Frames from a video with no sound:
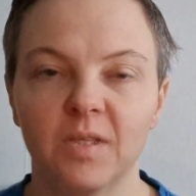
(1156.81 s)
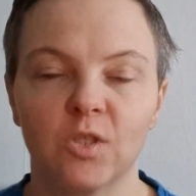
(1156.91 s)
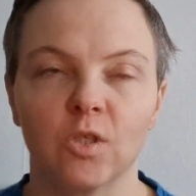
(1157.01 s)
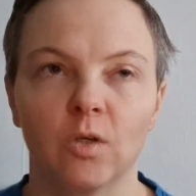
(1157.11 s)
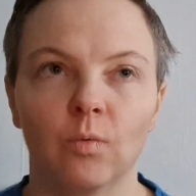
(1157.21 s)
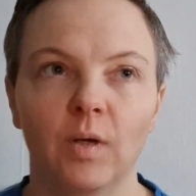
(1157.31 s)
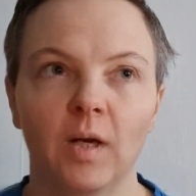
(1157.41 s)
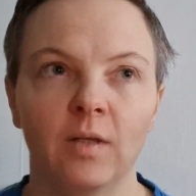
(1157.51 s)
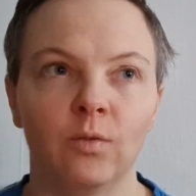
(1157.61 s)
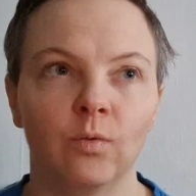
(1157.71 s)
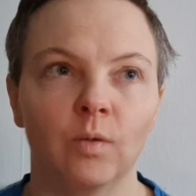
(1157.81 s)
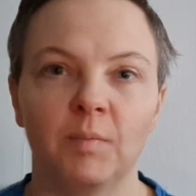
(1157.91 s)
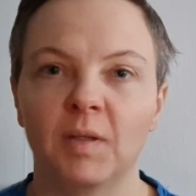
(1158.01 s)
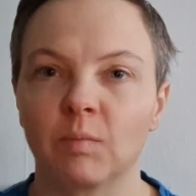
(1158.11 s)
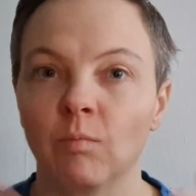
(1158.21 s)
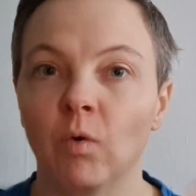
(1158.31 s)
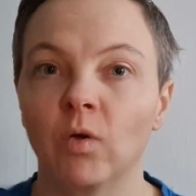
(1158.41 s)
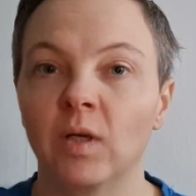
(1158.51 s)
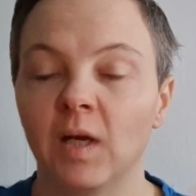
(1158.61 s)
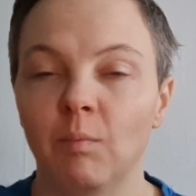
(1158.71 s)
So I do a bit
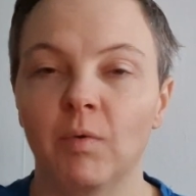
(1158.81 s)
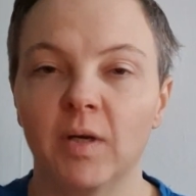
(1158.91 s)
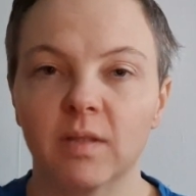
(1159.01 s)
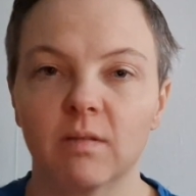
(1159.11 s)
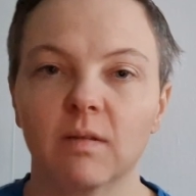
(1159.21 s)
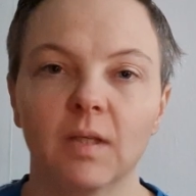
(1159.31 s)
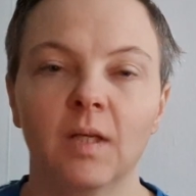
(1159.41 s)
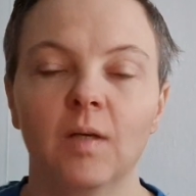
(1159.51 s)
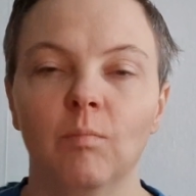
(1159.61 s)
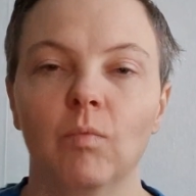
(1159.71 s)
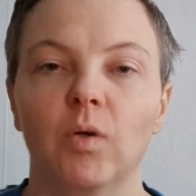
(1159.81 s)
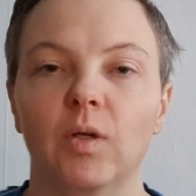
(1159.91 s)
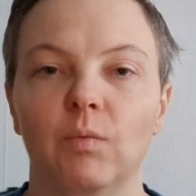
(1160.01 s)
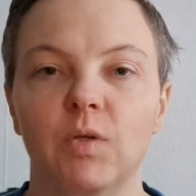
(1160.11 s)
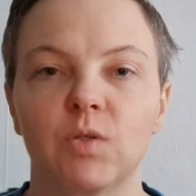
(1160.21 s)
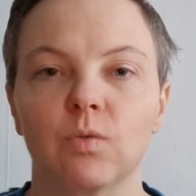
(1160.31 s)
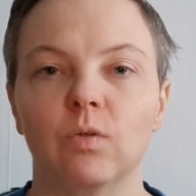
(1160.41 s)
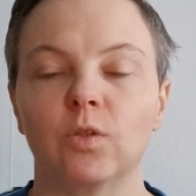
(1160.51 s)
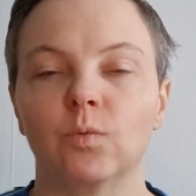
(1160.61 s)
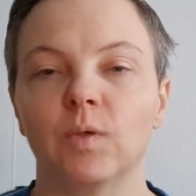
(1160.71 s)
more elaborate morning
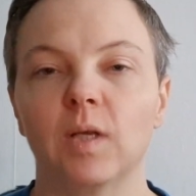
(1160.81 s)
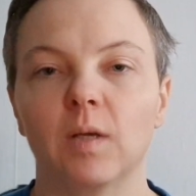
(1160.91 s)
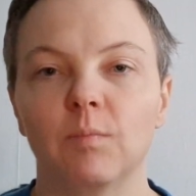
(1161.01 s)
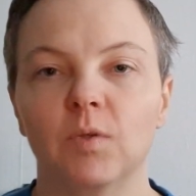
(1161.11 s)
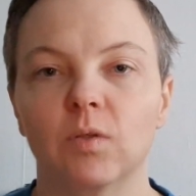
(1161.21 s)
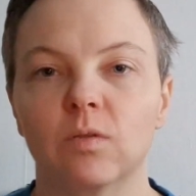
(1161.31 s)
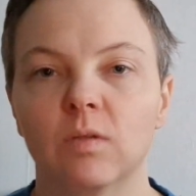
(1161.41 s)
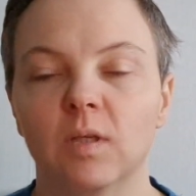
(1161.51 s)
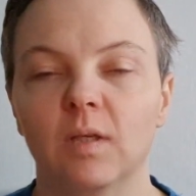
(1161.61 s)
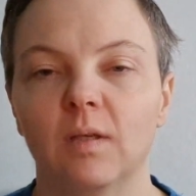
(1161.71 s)
rituals when I'm not